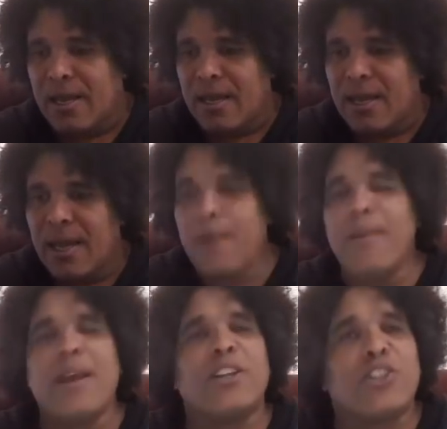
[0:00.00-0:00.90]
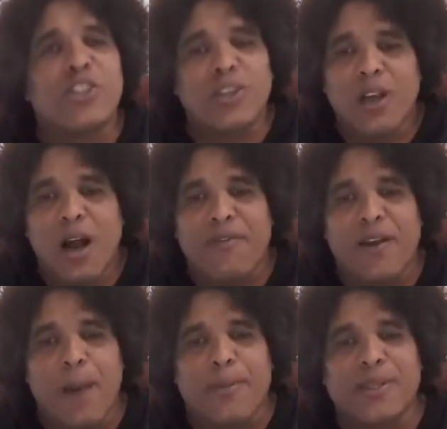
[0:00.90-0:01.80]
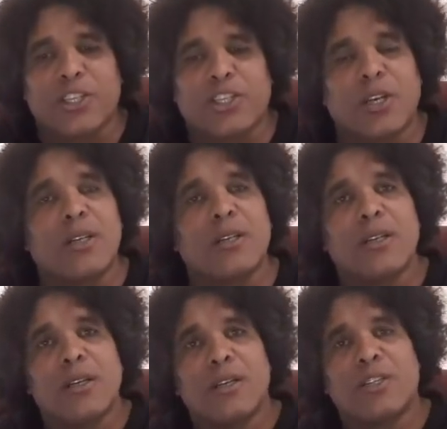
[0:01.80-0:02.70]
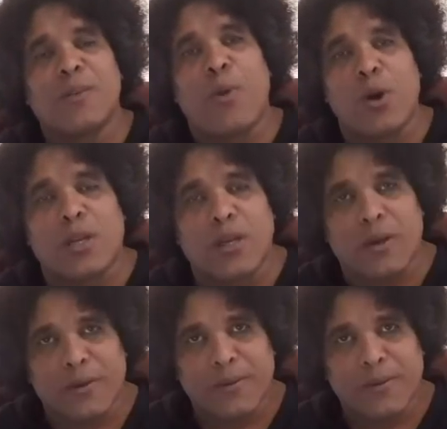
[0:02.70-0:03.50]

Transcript: image of an opposition supporter